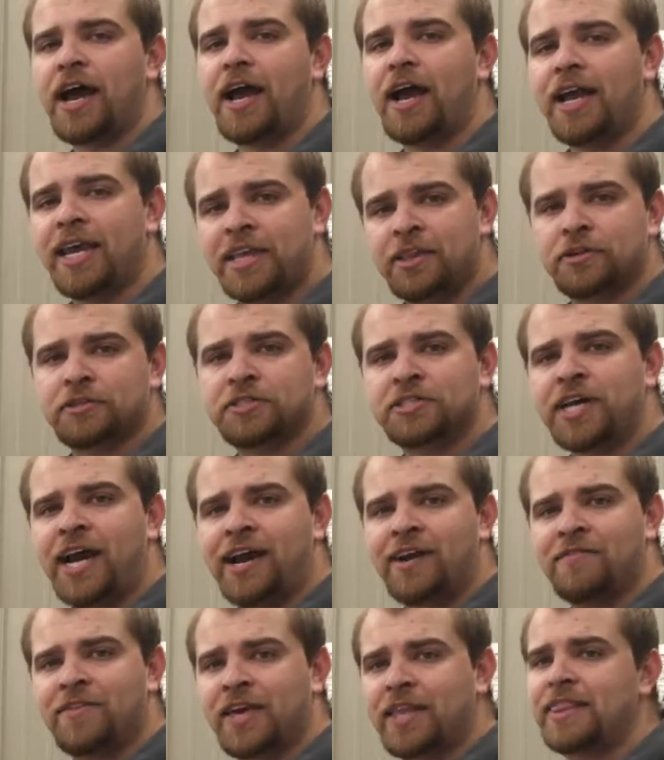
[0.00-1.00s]
either side
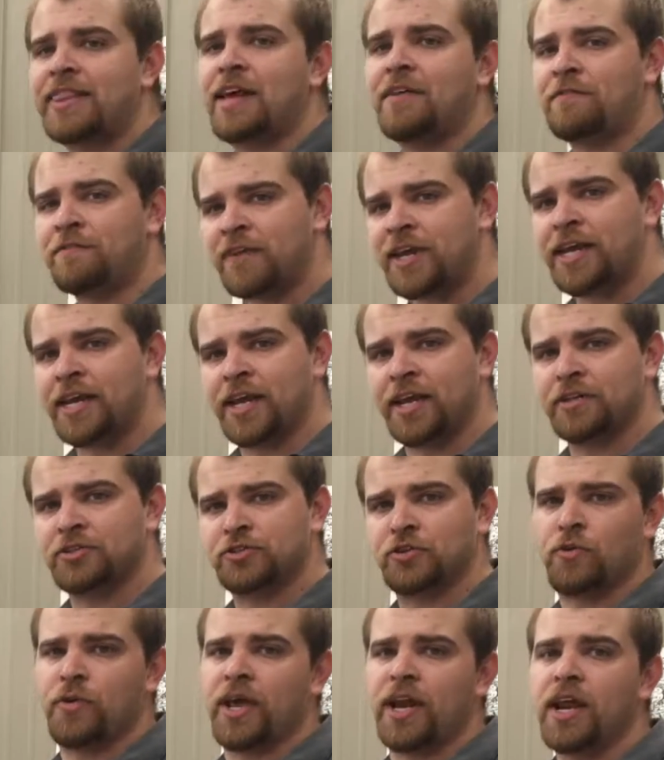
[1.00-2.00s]
of it that feed
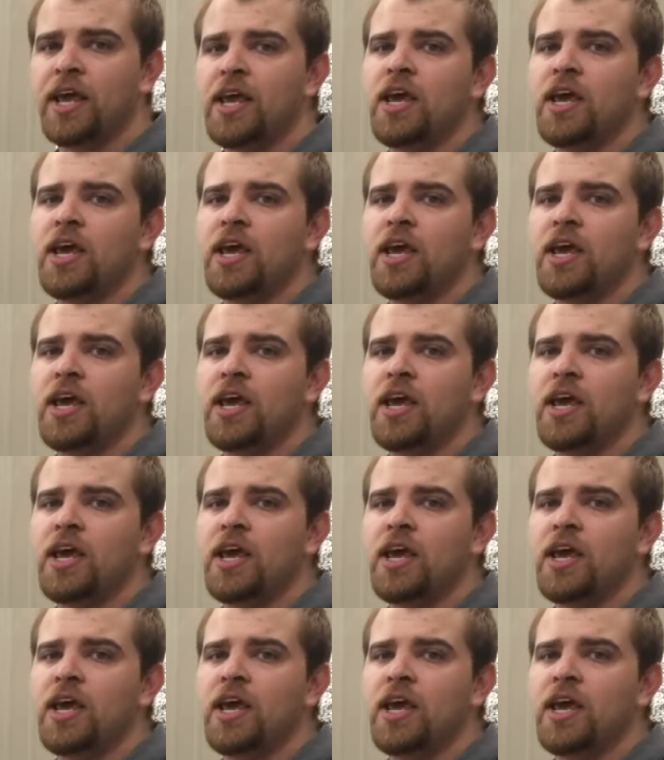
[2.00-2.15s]
into it.